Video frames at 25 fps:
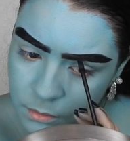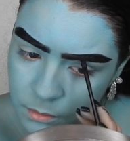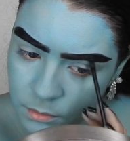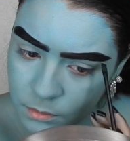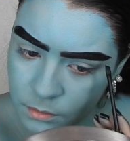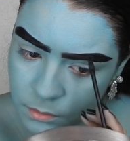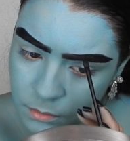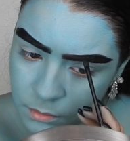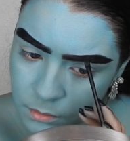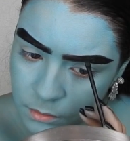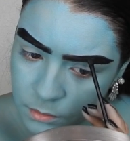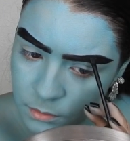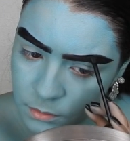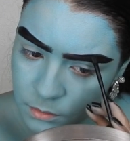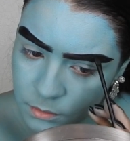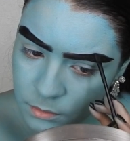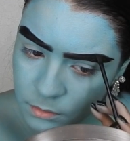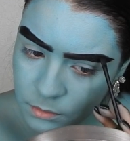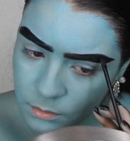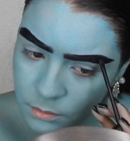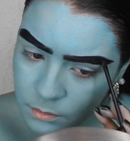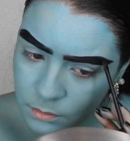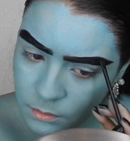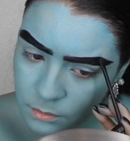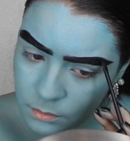And then I'm going to
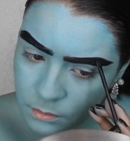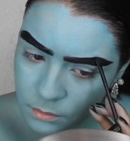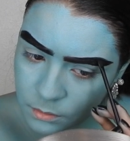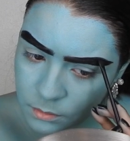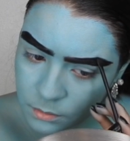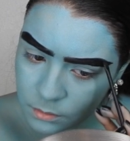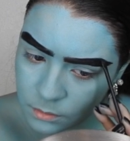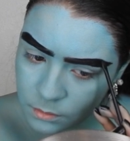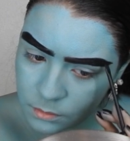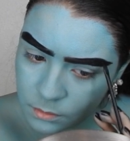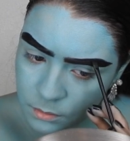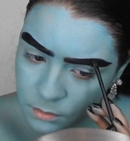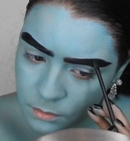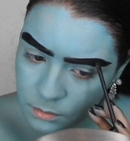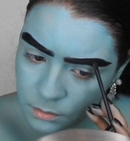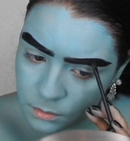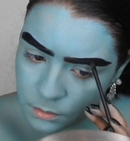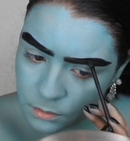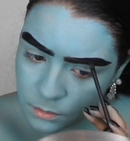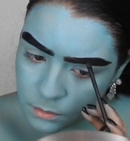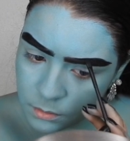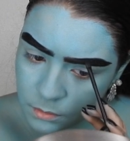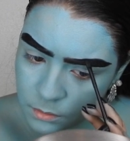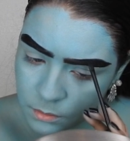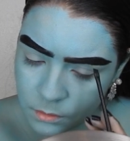set that all down
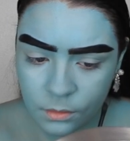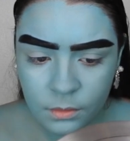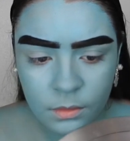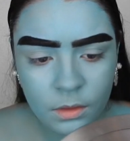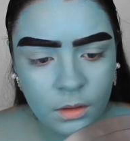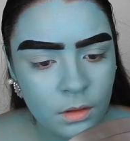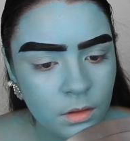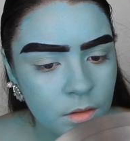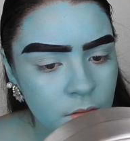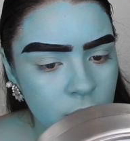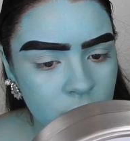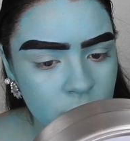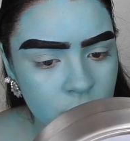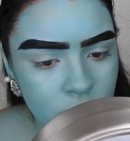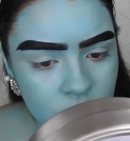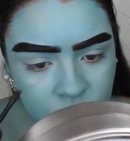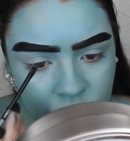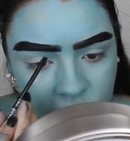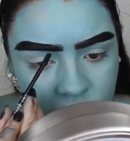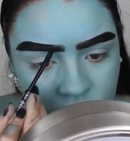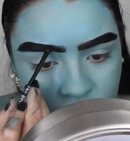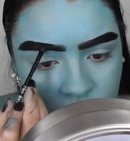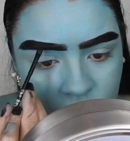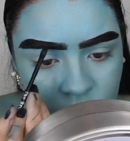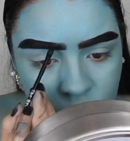with Noir from
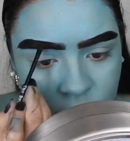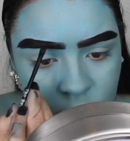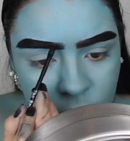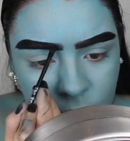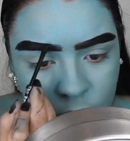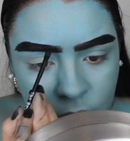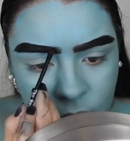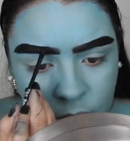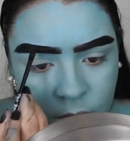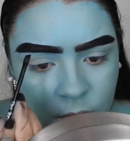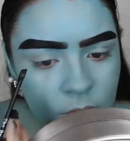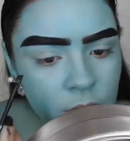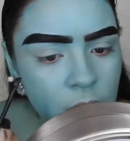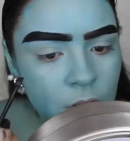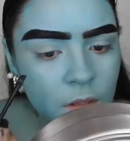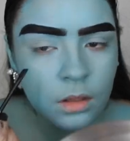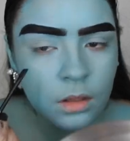Anastasia, just a black